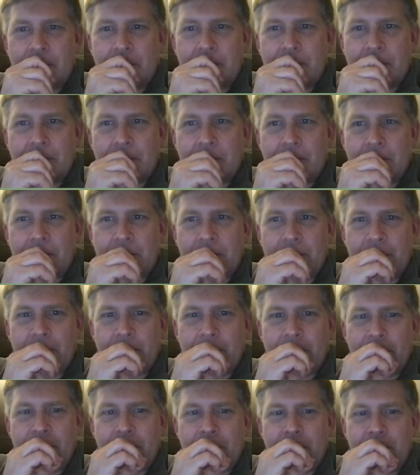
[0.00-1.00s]
rather just
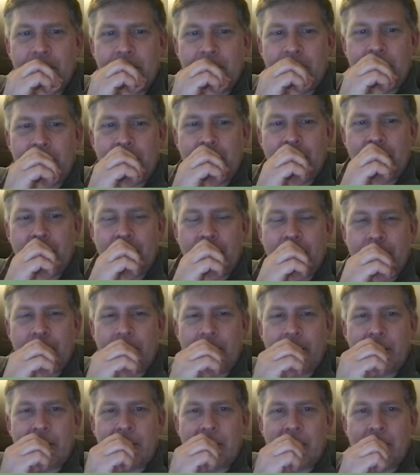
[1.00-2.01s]
evil
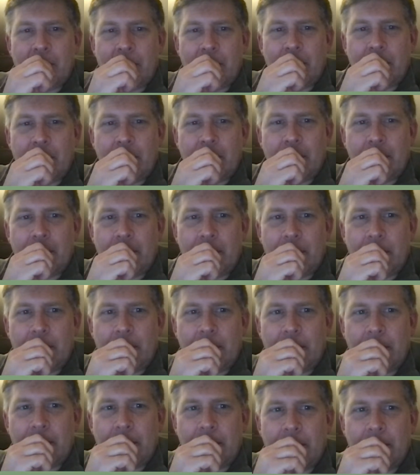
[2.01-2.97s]
for evil's sake.